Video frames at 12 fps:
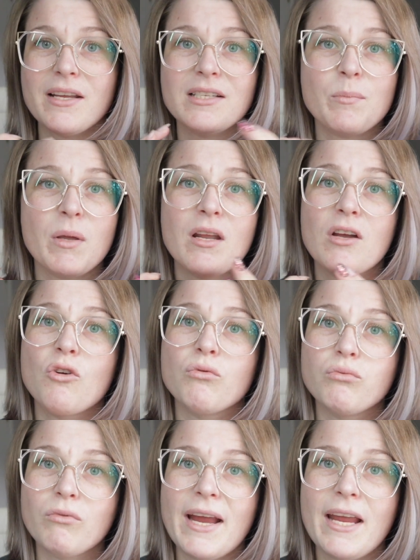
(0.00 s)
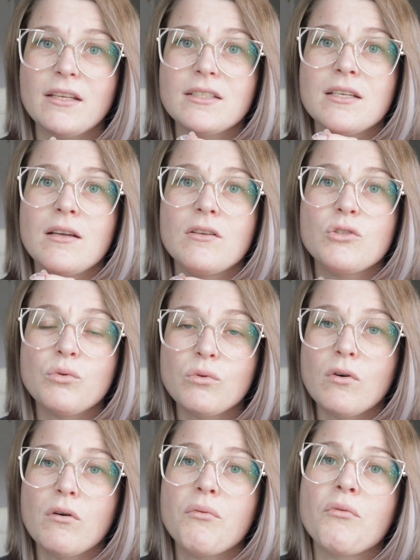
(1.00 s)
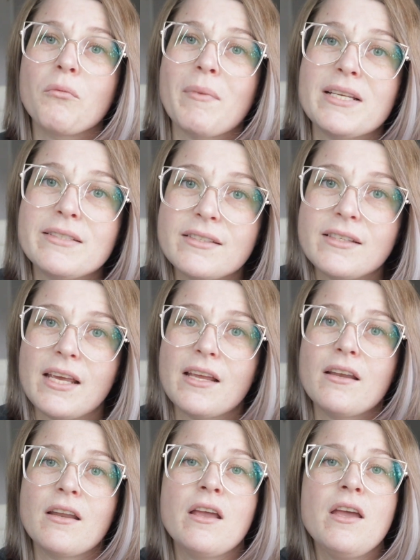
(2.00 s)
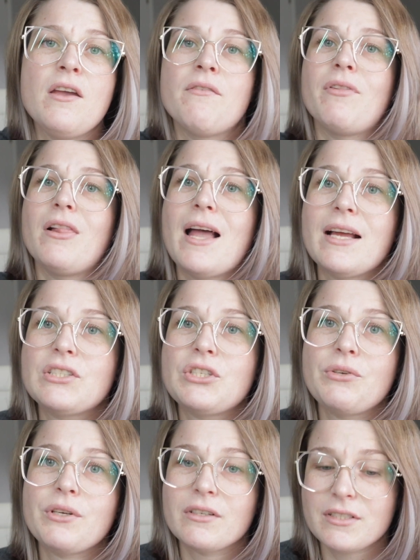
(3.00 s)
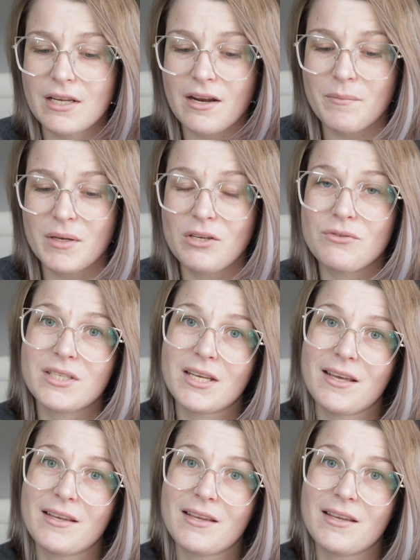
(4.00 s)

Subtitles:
It's been a great tool for my skin the last 2 years that I've been using